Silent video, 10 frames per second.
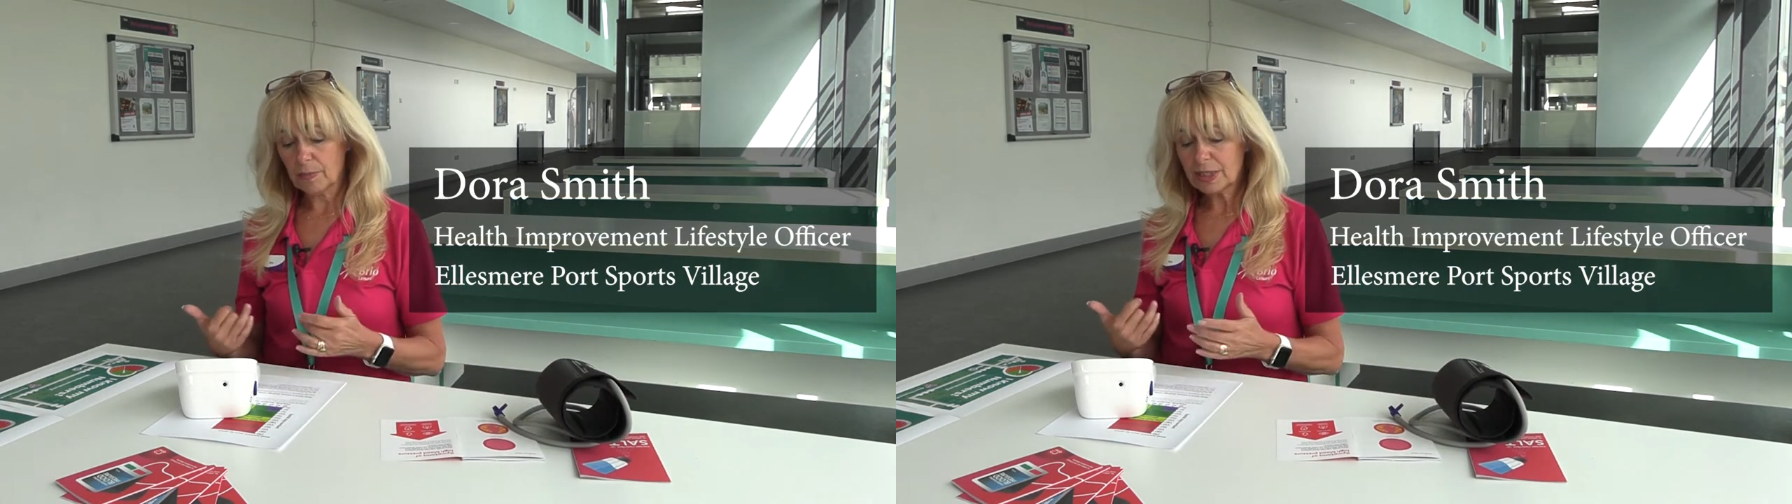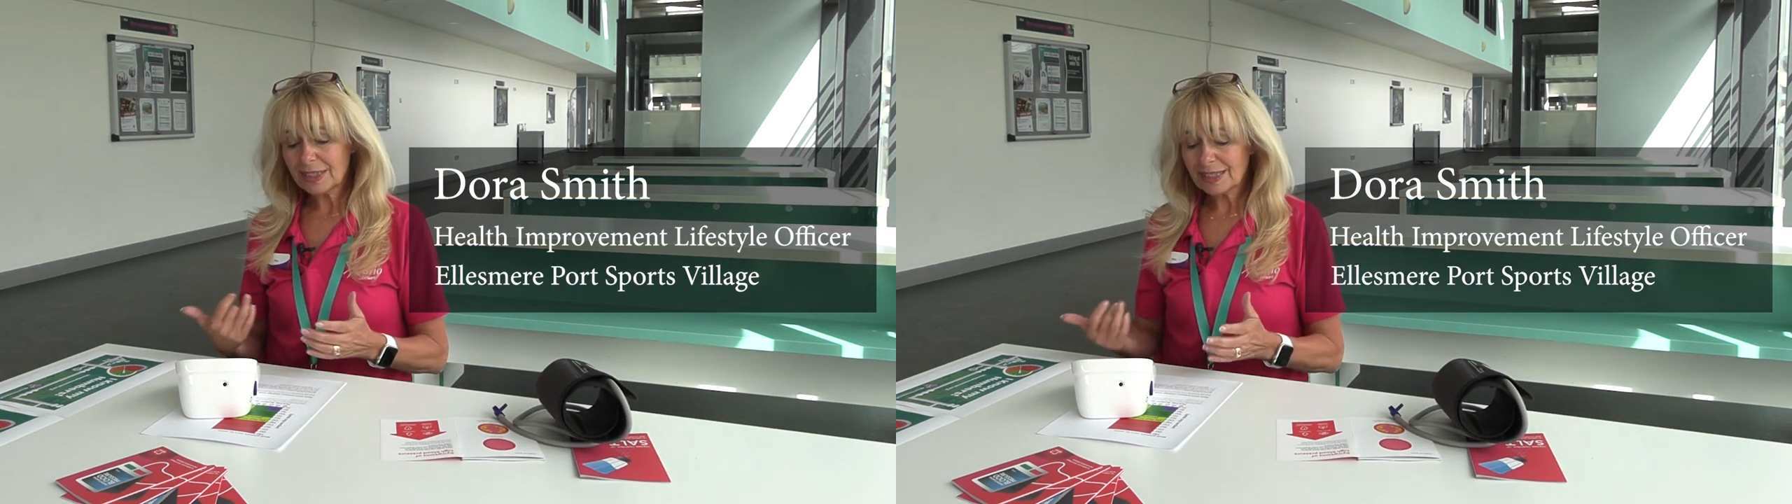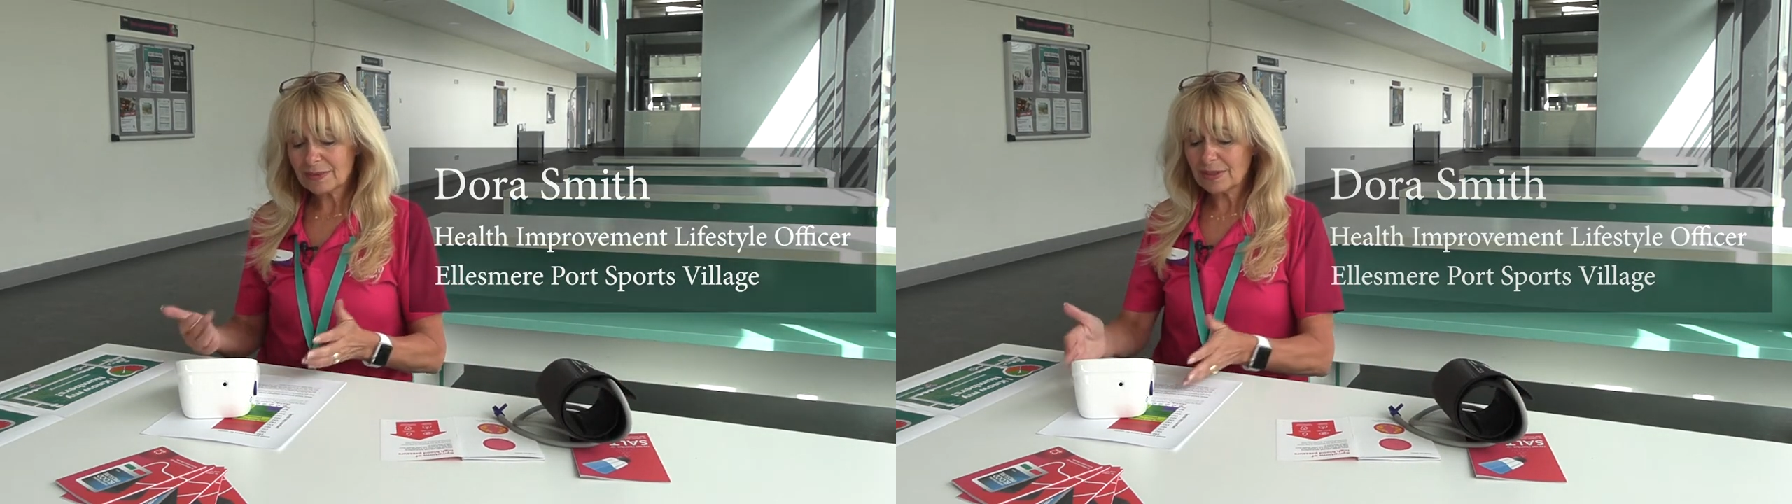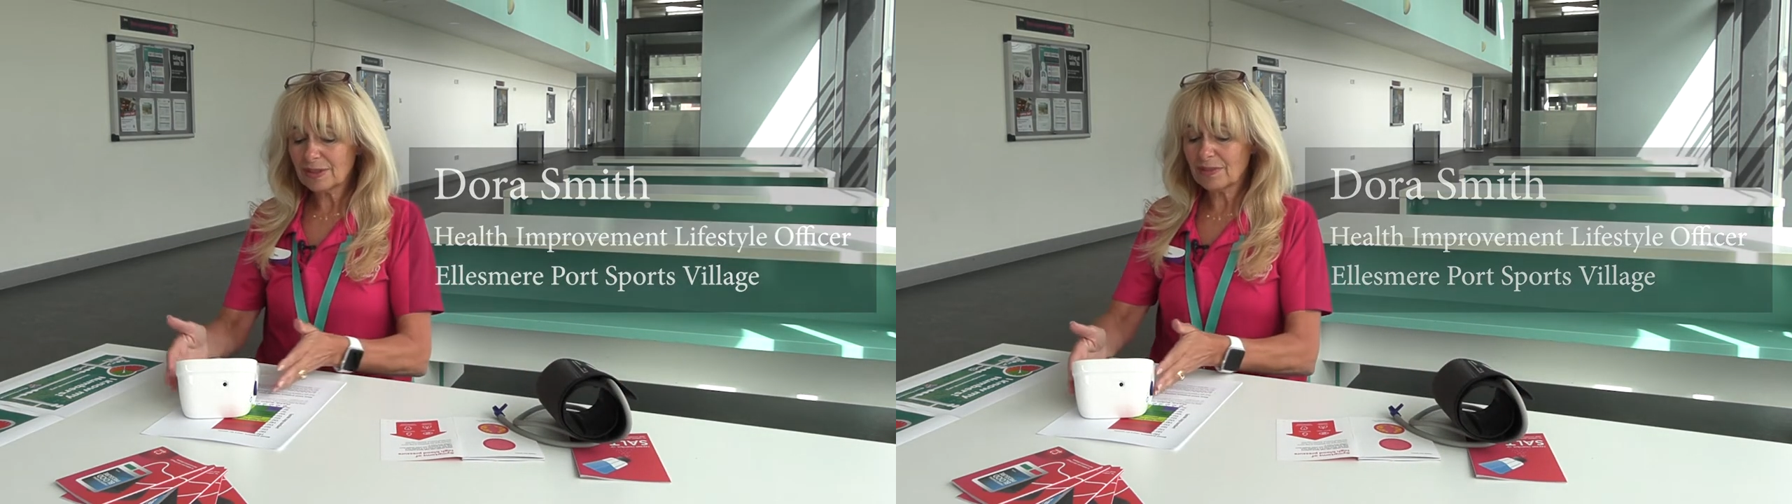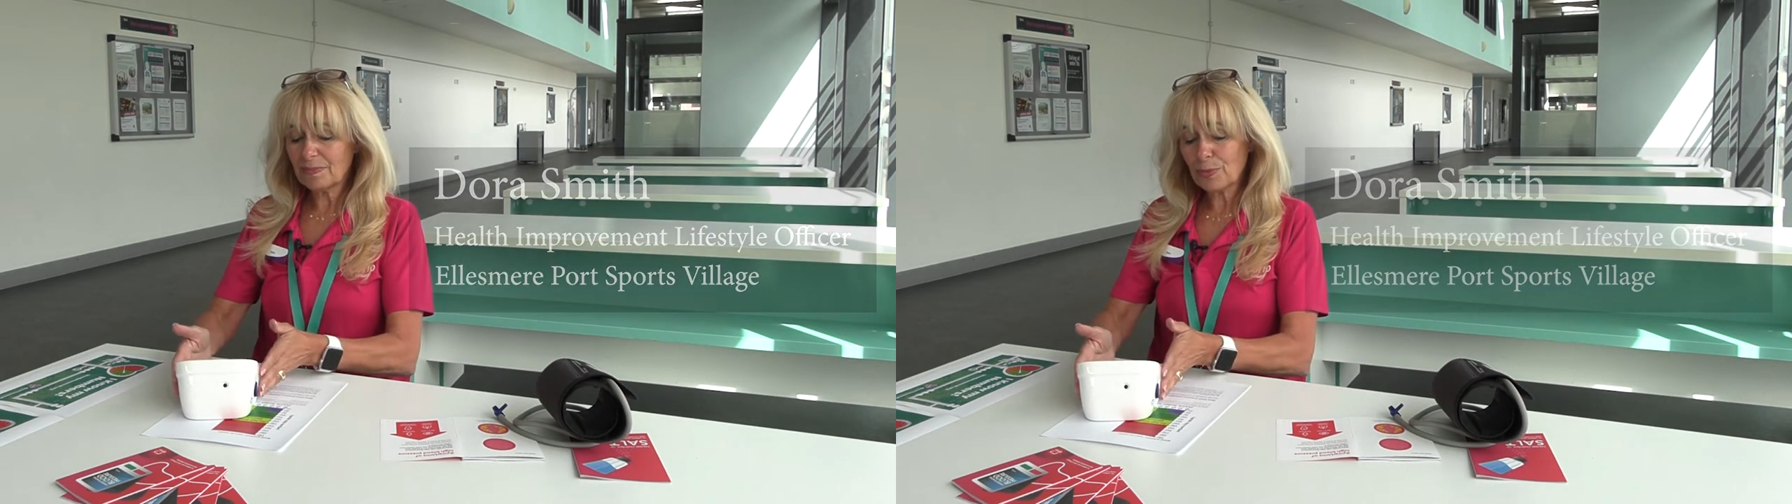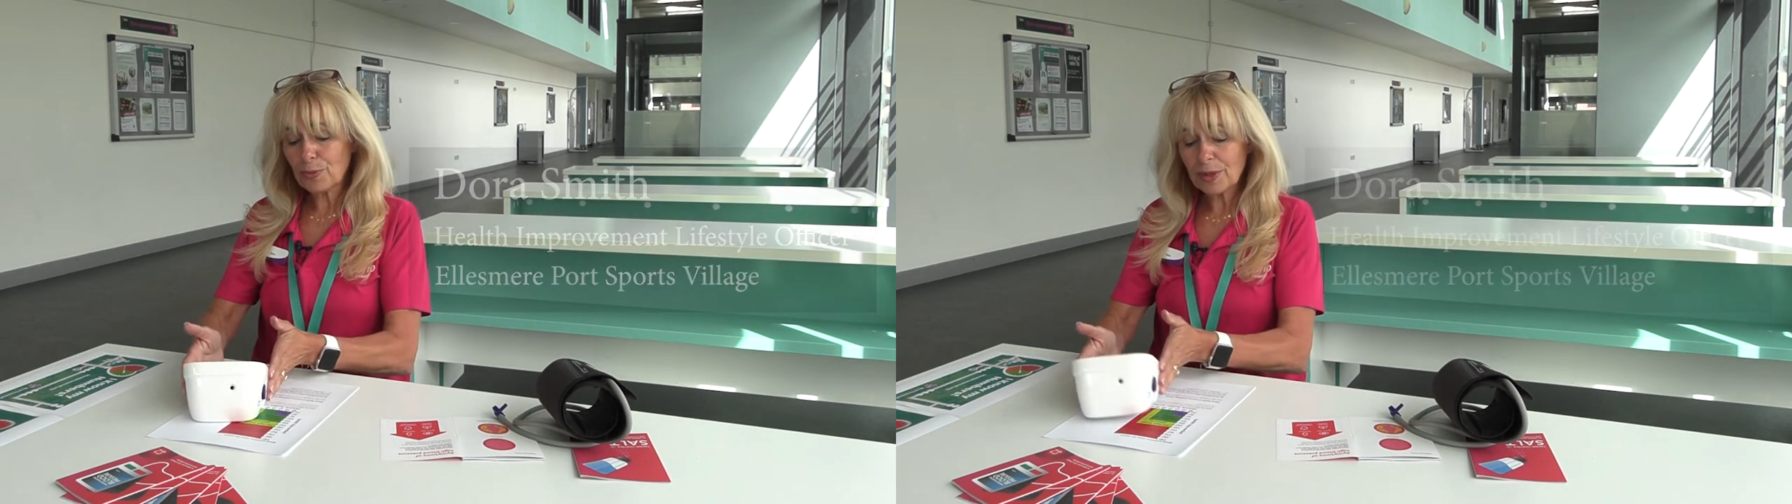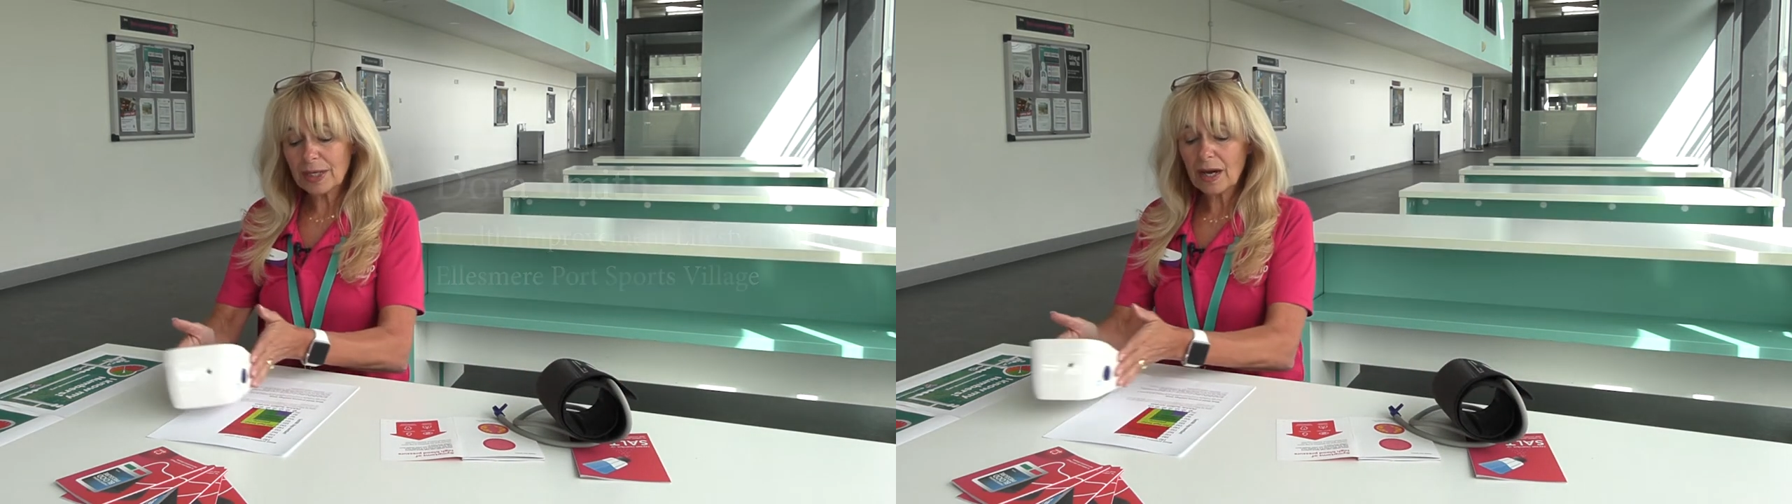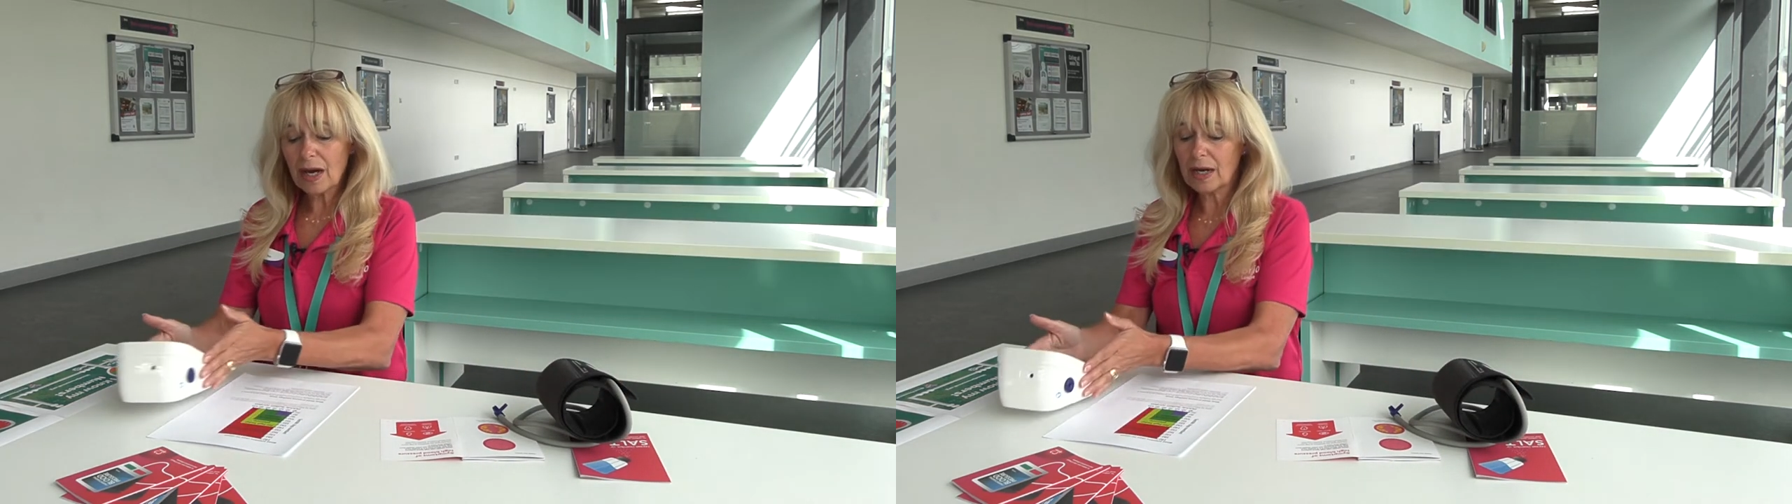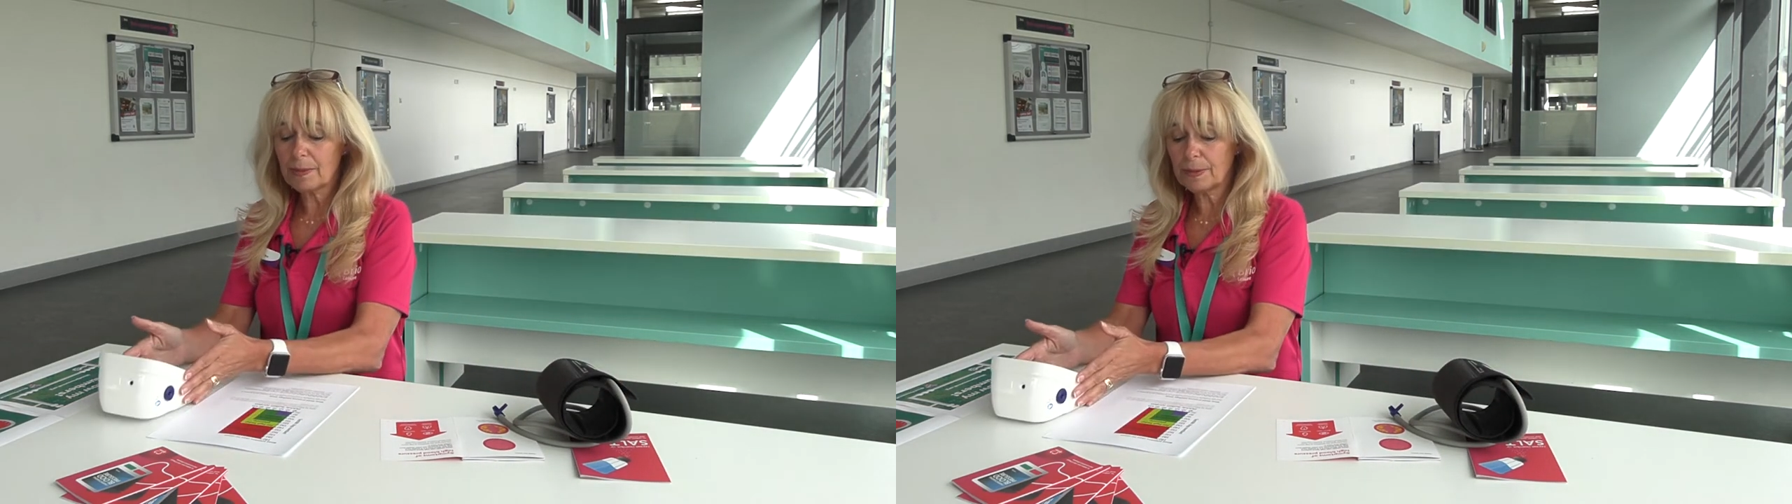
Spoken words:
which is pre-high